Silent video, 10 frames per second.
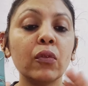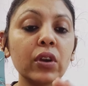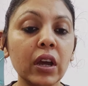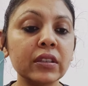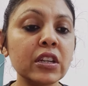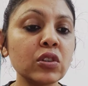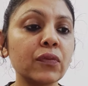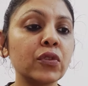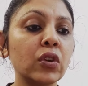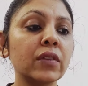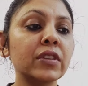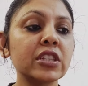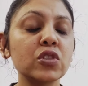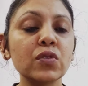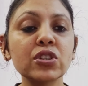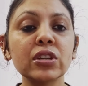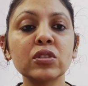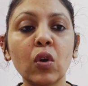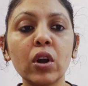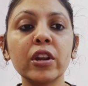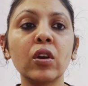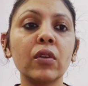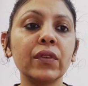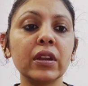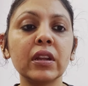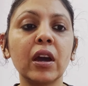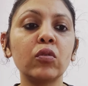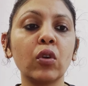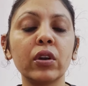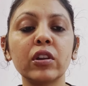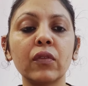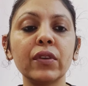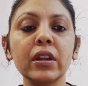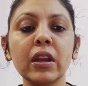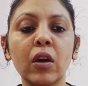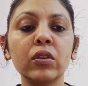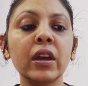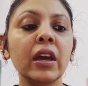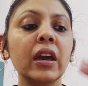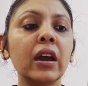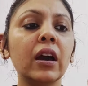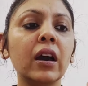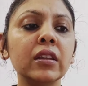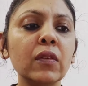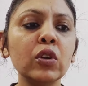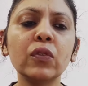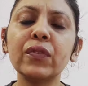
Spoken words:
For others of you, if the situation is on and off, in and out, on and off, in and out, they want